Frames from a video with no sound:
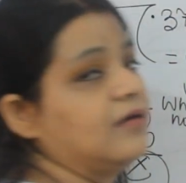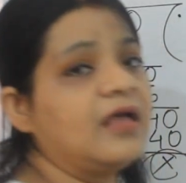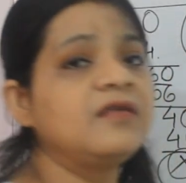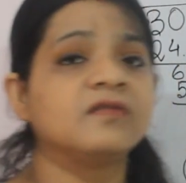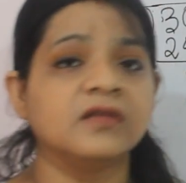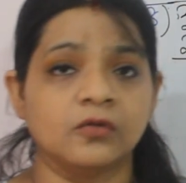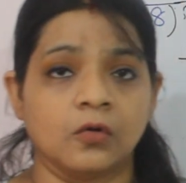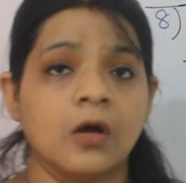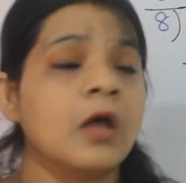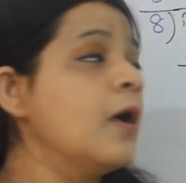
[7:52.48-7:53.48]
as
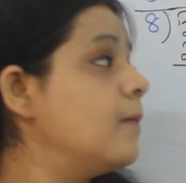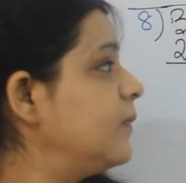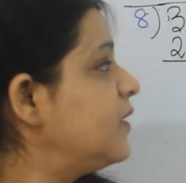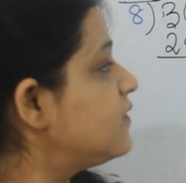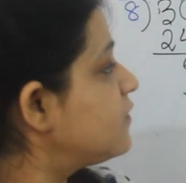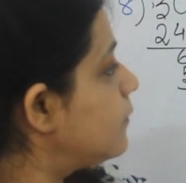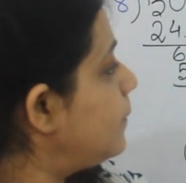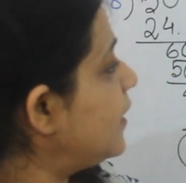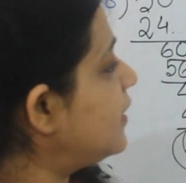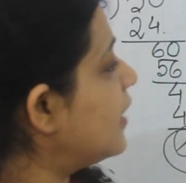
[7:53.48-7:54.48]
0. Means
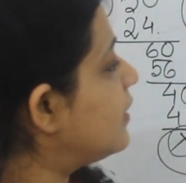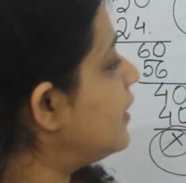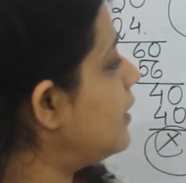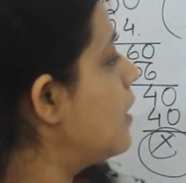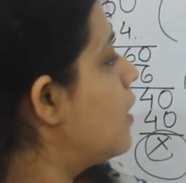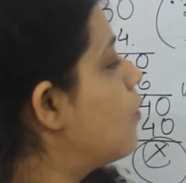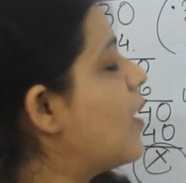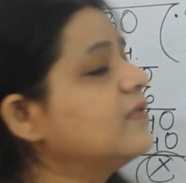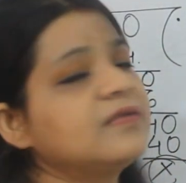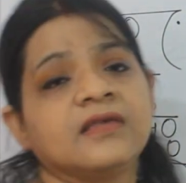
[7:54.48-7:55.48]
repeatedly
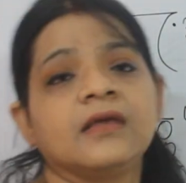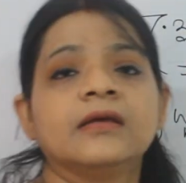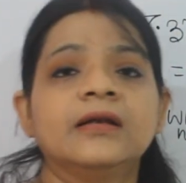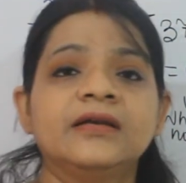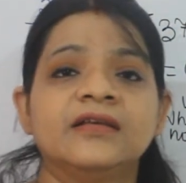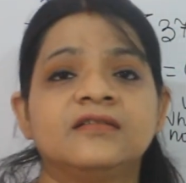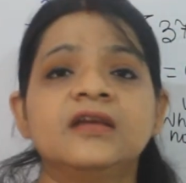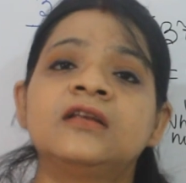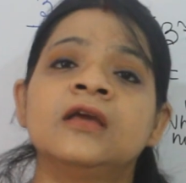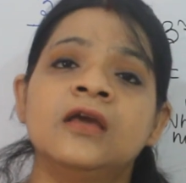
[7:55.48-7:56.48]
one single
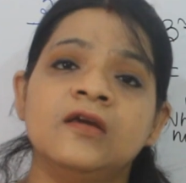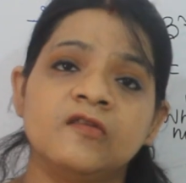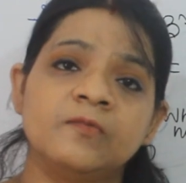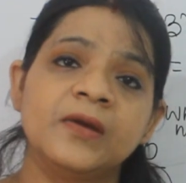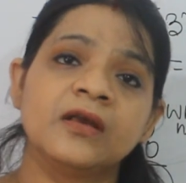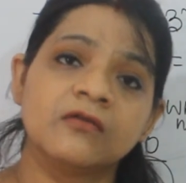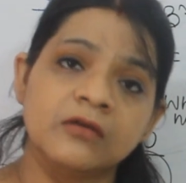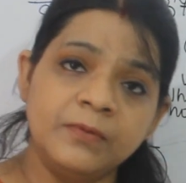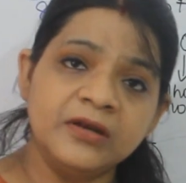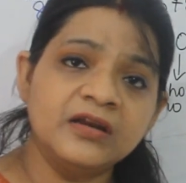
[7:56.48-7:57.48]
digit is being
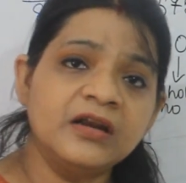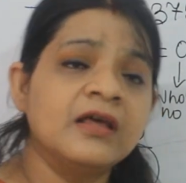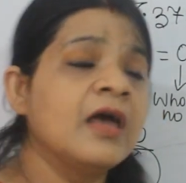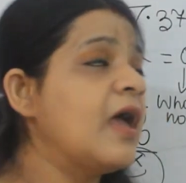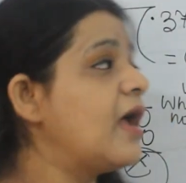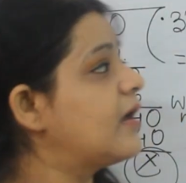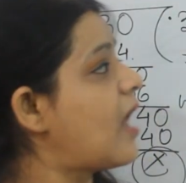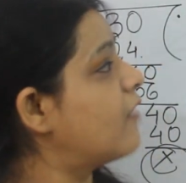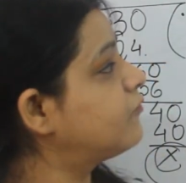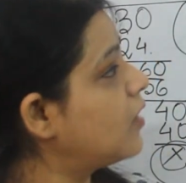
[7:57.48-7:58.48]
repeated and
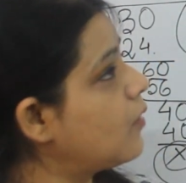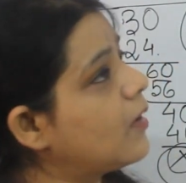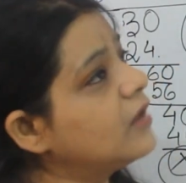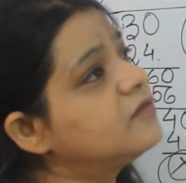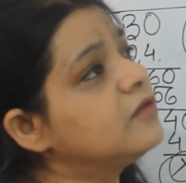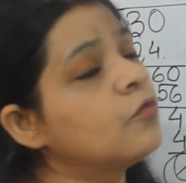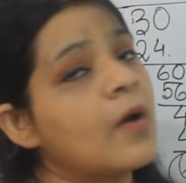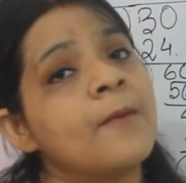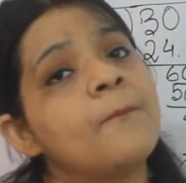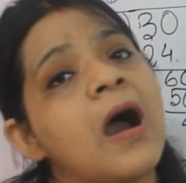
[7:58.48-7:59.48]
afterwards you
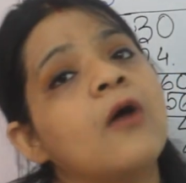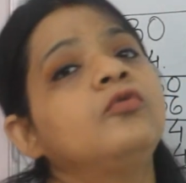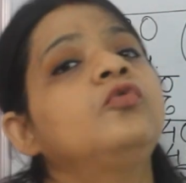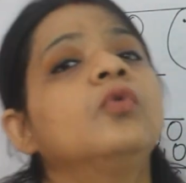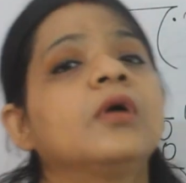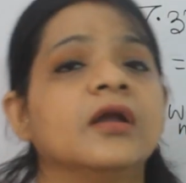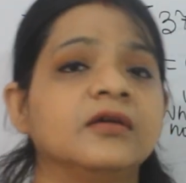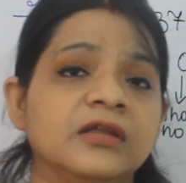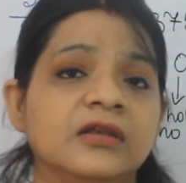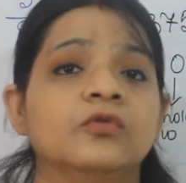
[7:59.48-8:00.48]
are bound to
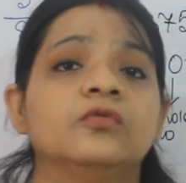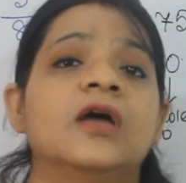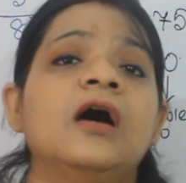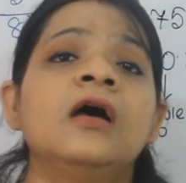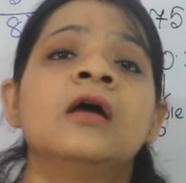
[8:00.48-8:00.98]
continue the